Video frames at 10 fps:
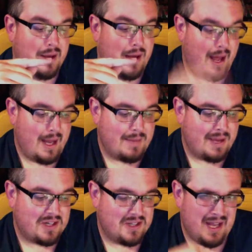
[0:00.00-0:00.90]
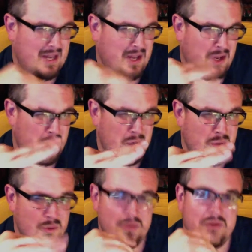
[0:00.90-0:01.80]
I am actually a
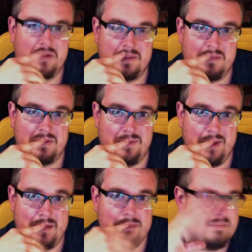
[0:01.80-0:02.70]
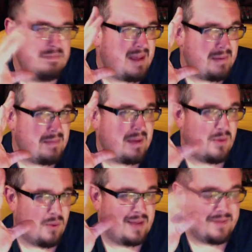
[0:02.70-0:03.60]
huge Christmas fan. Maybe my
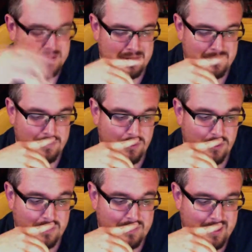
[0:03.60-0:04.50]
wife is a bit more.